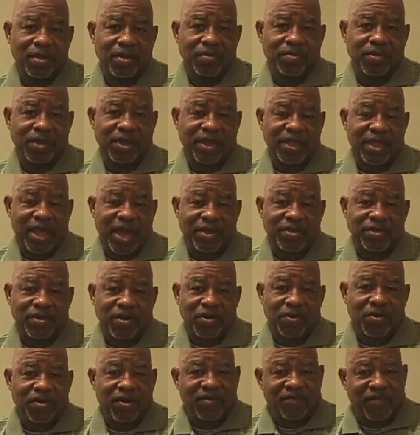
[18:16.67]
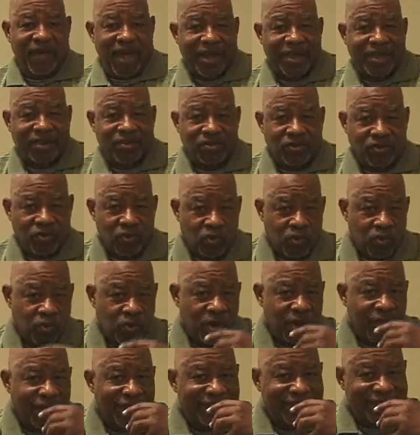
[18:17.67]
Because I know if I can do
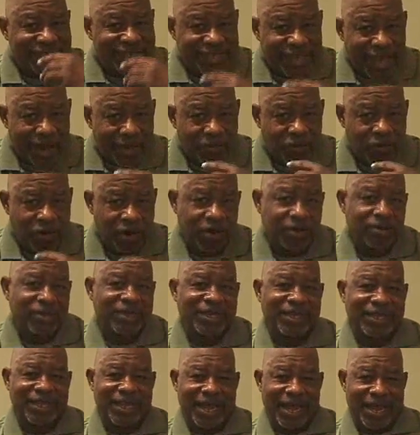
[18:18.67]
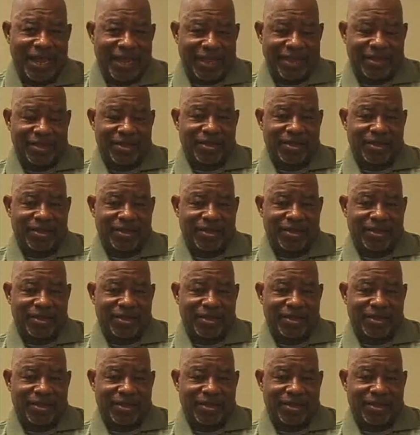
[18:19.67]
some work today